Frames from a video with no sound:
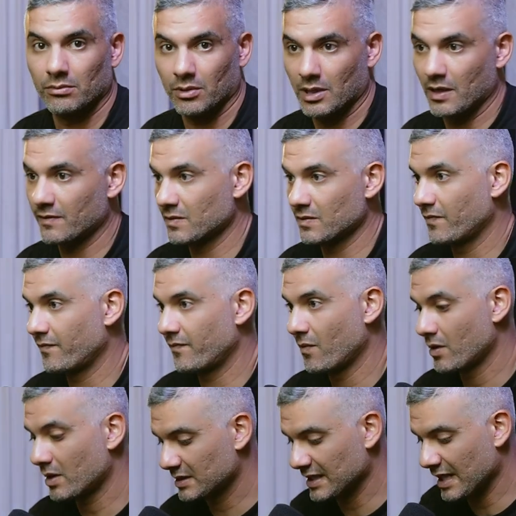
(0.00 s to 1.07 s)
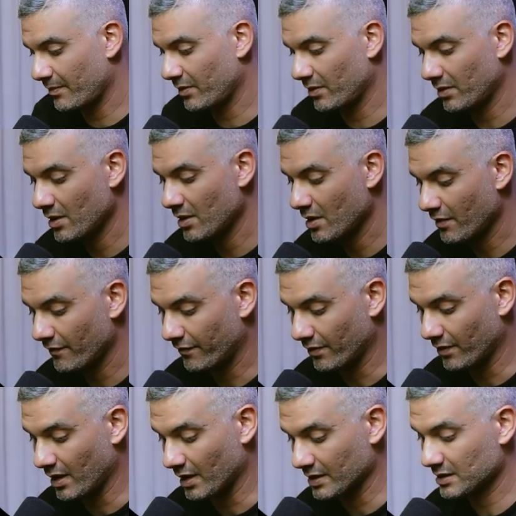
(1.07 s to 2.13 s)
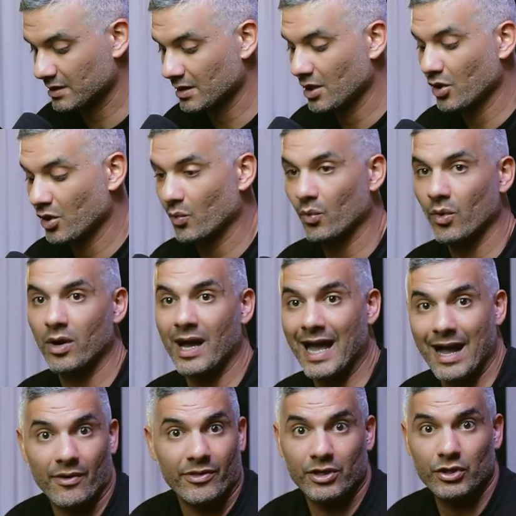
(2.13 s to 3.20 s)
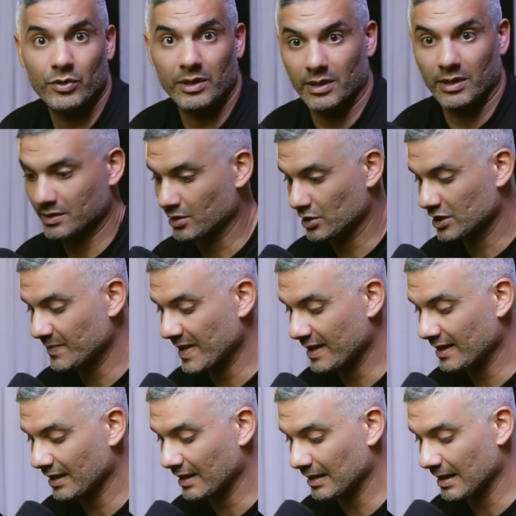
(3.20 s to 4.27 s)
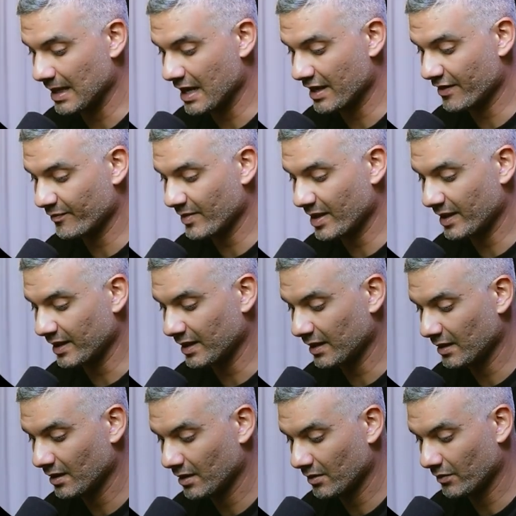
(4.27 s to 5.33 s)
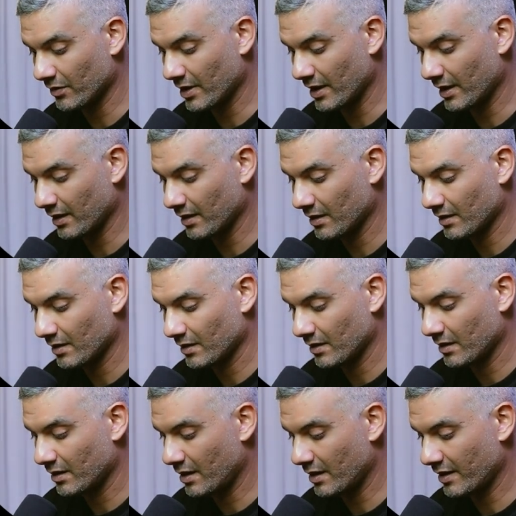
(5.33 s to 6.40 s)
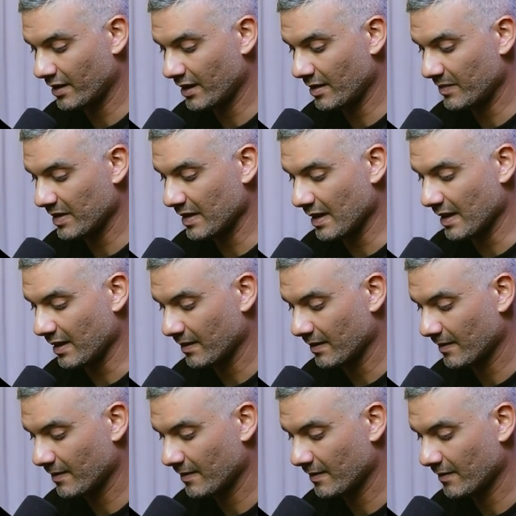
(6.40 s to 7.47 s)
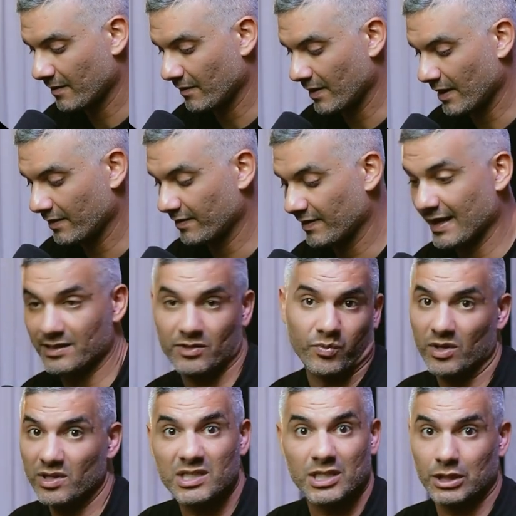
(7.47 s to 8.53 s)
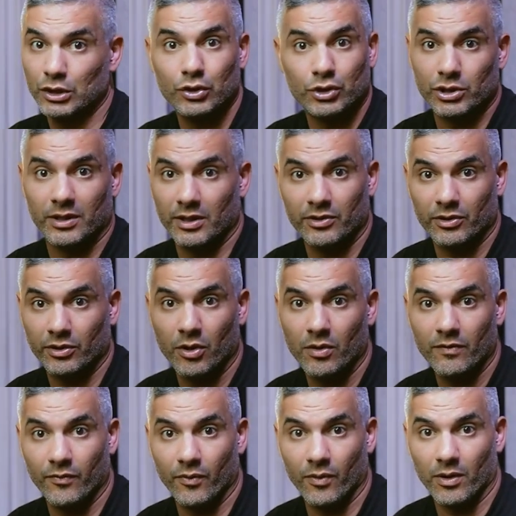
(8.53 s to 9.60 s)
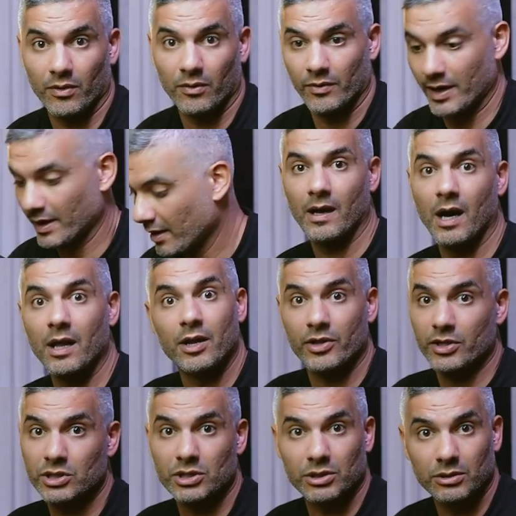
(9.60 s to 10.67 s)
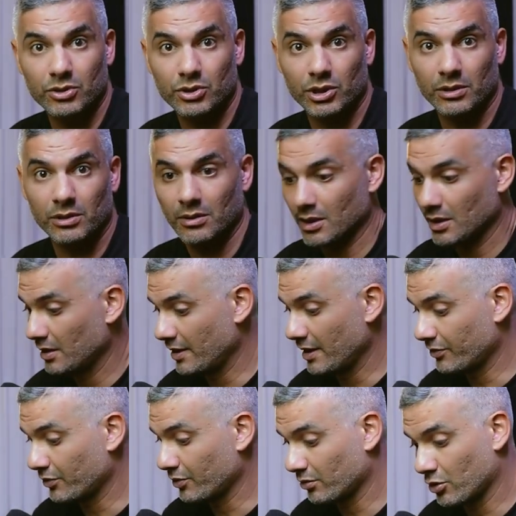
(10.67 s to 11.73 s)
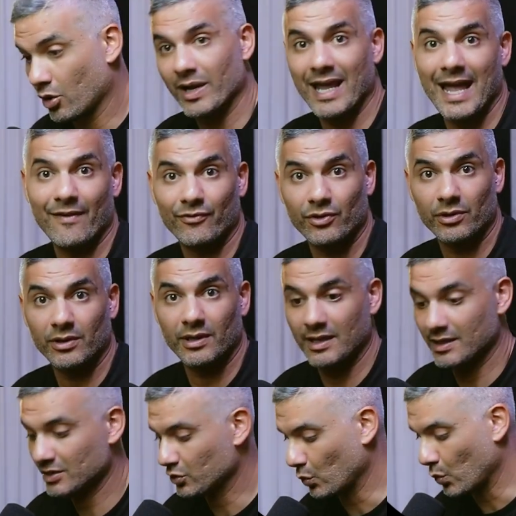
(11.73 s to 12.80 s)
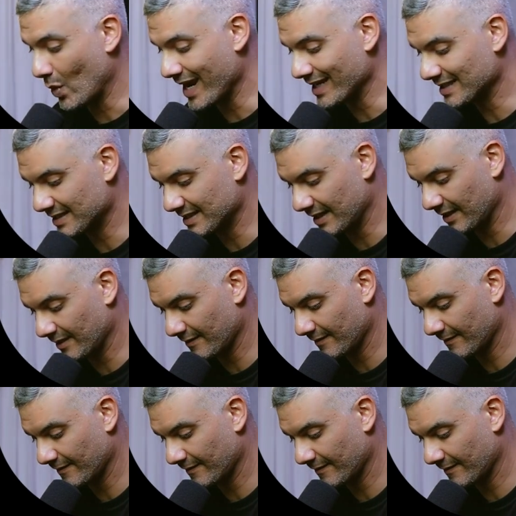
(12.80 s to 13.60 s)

Okay, so for example, for us, how are they doing this? They're spending a lot of money, right, on an MBA. Right? That's one solution that they're going for, right? Another solution that they're going after is wasting